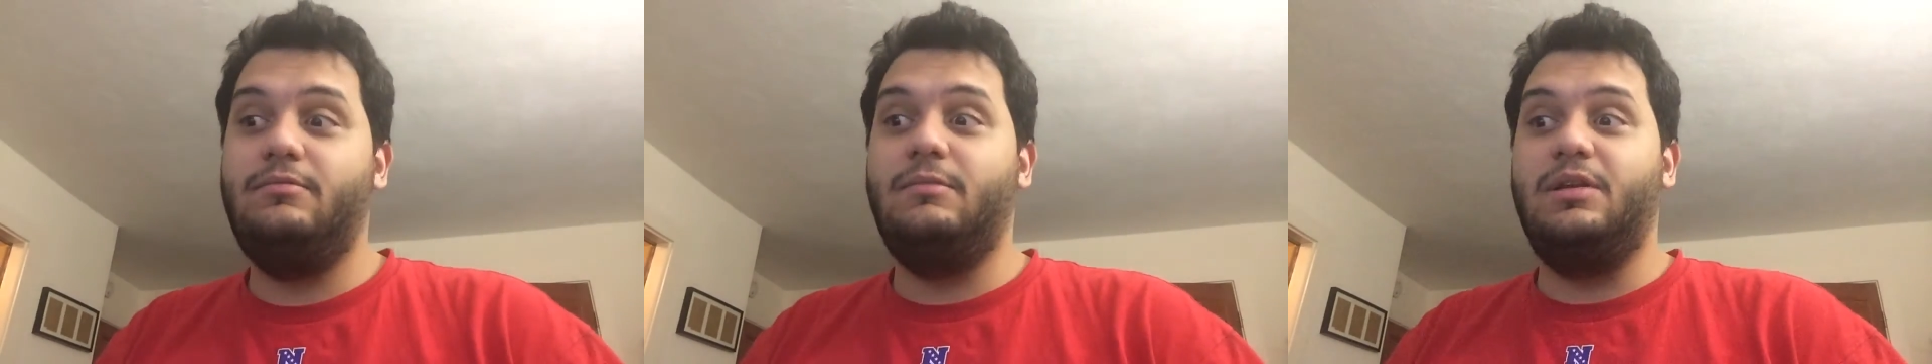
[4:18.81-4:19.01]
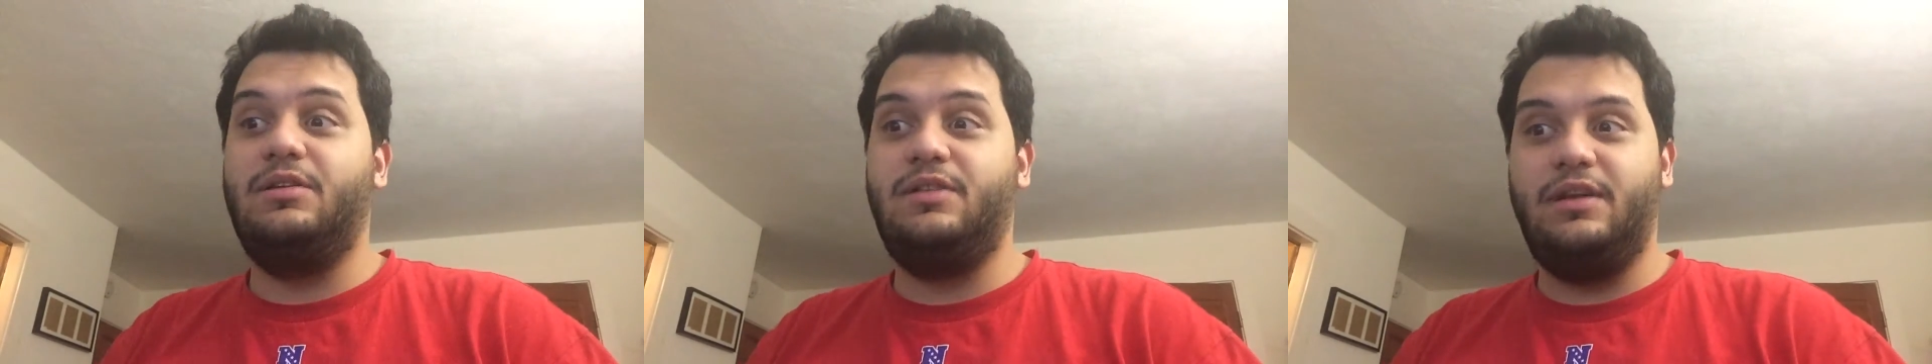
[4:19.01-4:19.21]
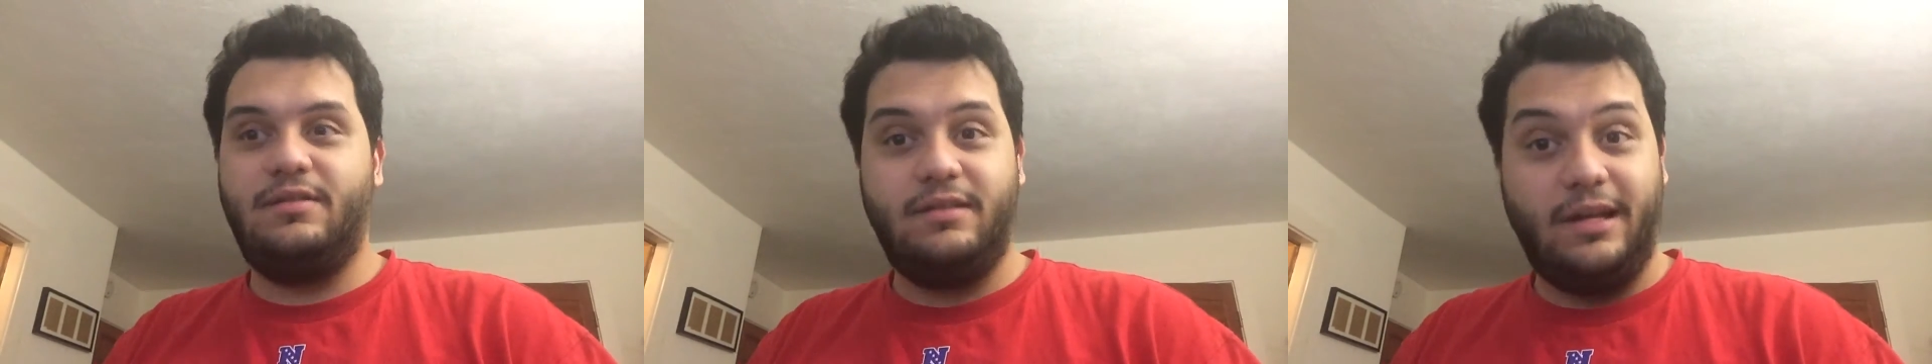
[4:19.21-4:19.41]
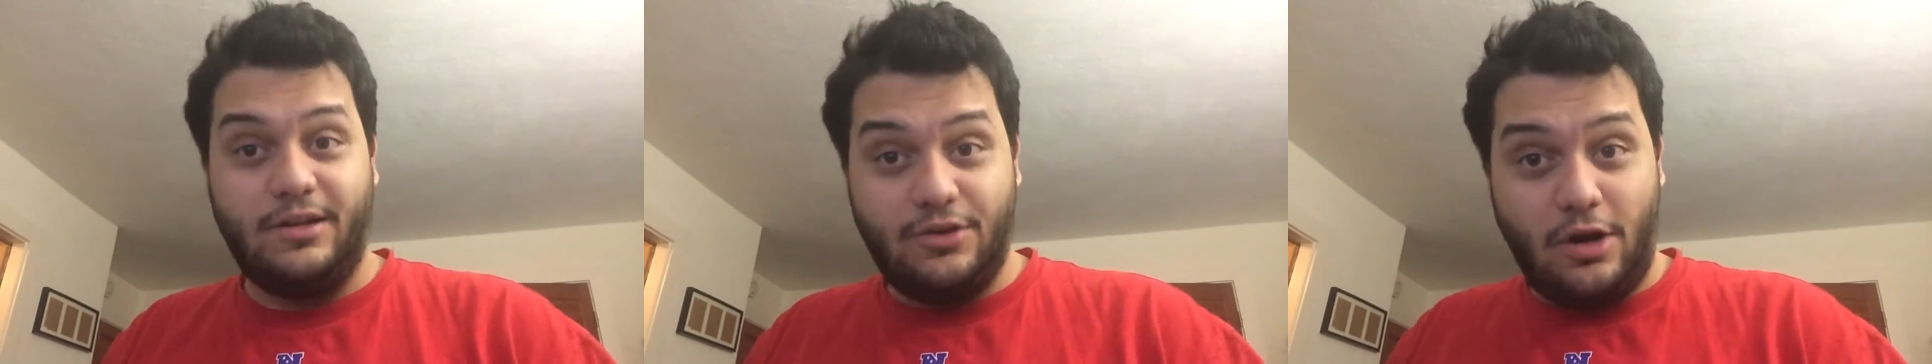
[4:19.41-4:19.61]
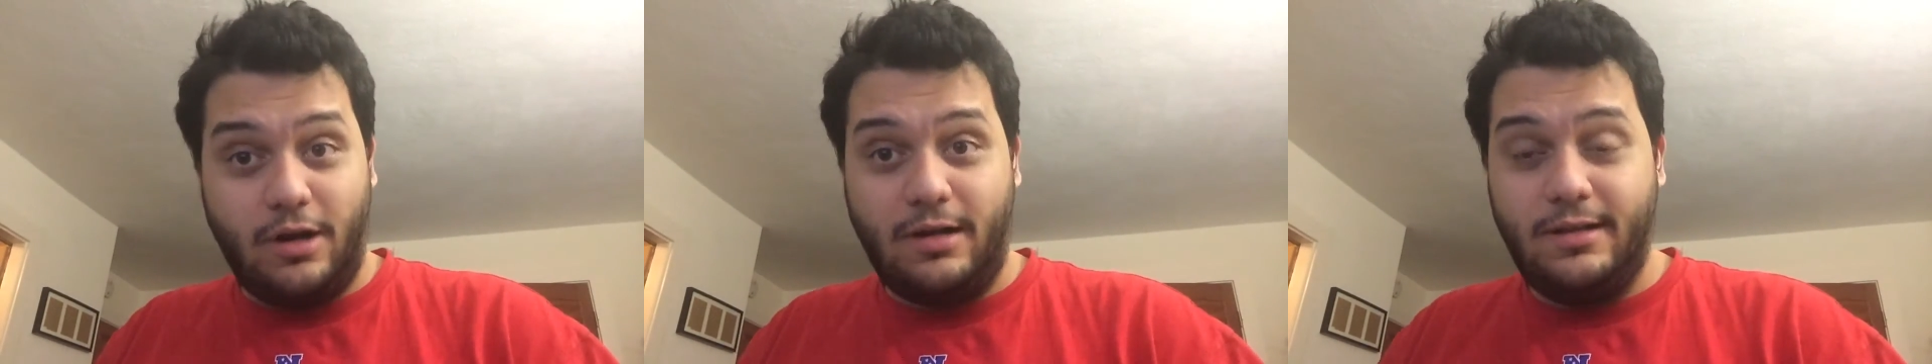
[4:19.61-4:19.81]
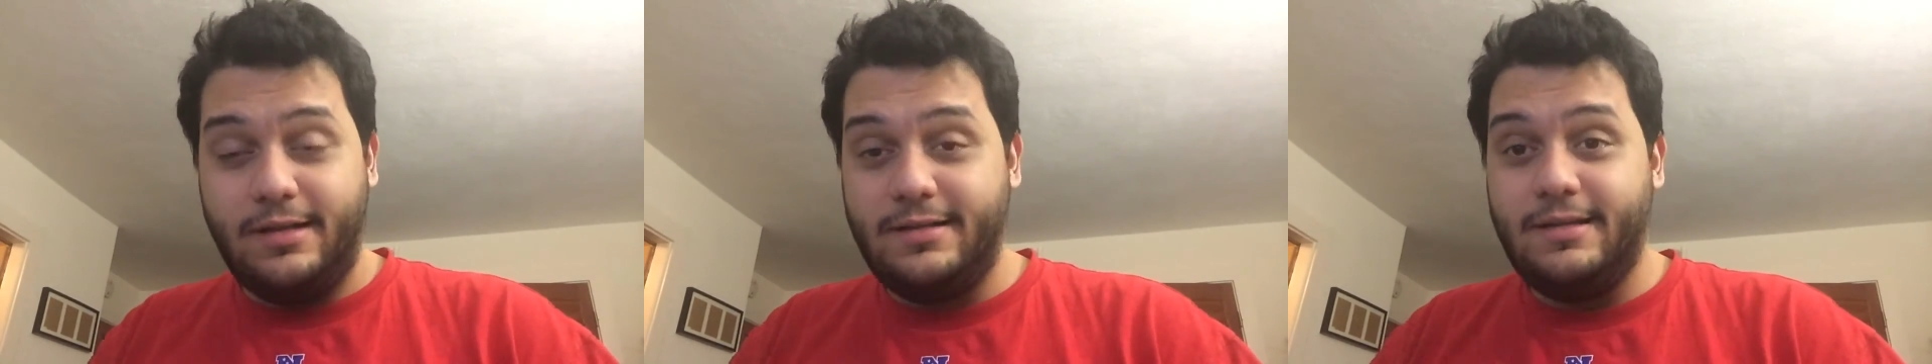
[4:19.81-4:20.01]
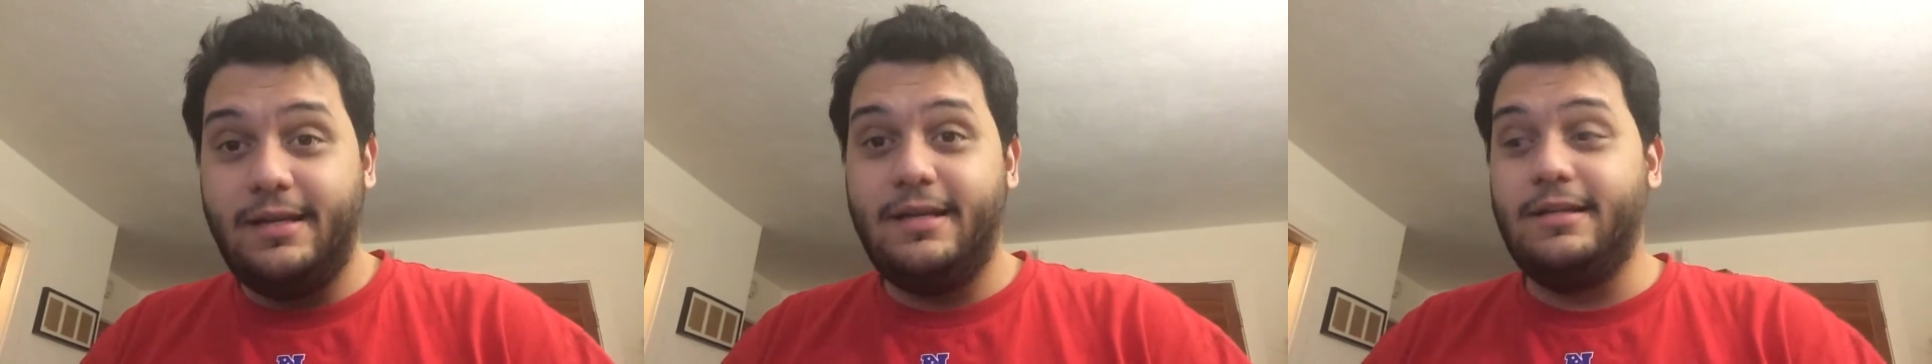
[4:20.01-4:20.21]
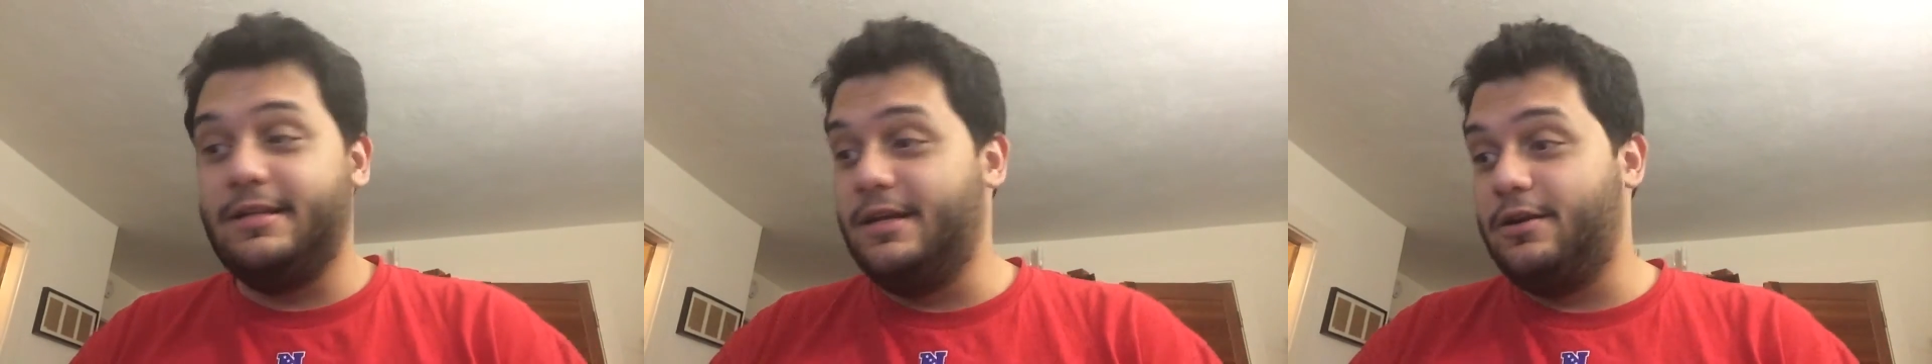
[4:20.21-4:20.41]
They taste like chocolate.
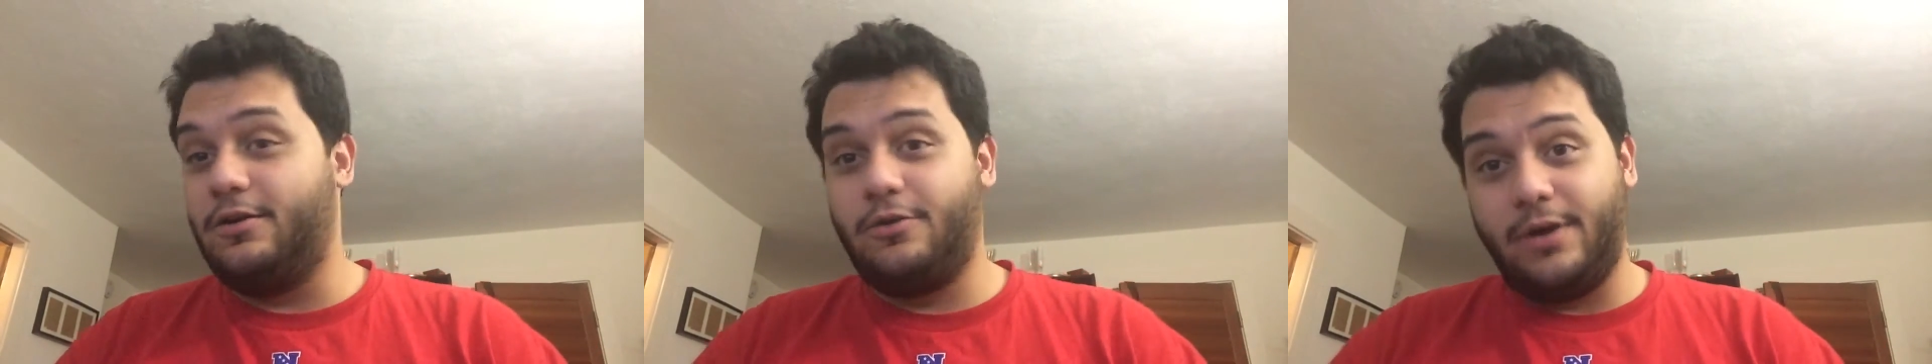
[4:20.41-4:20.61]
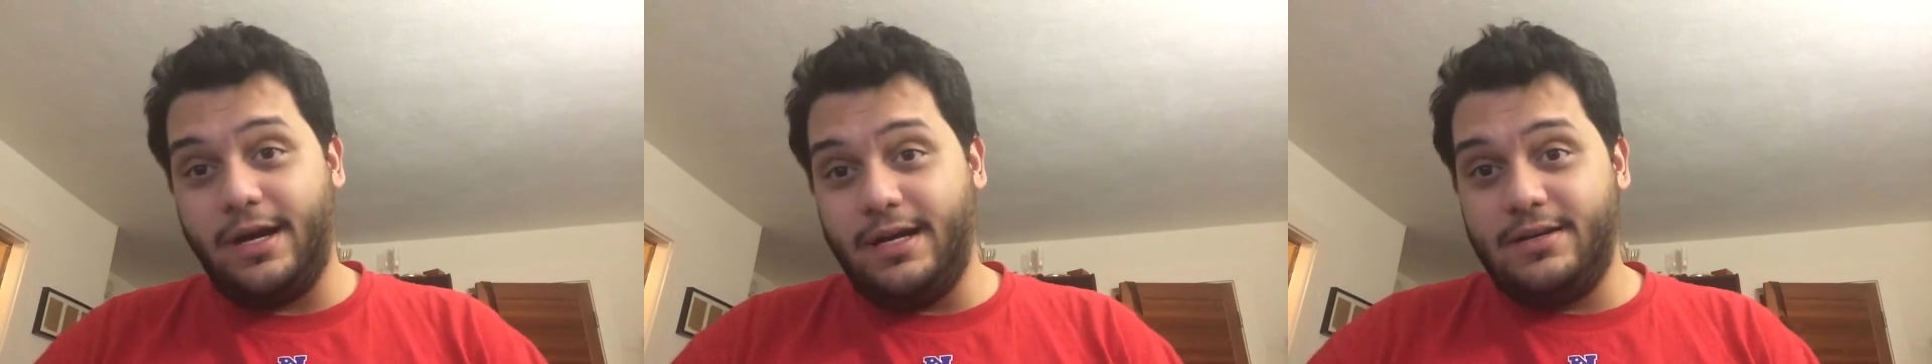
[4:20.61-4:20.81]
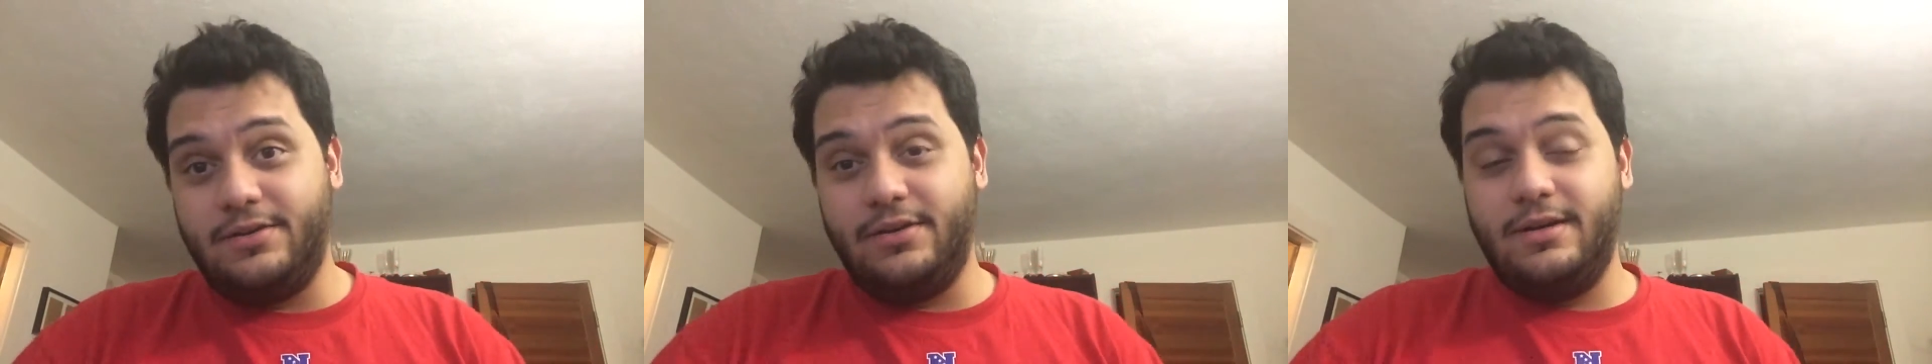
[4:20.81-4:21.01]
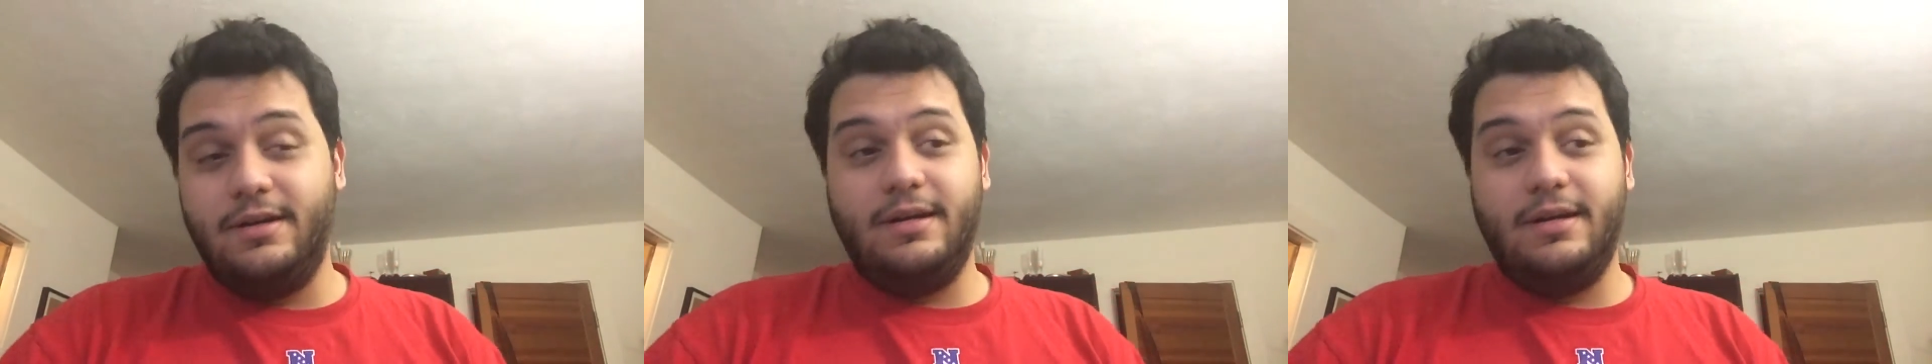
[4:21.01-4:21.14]
They're great,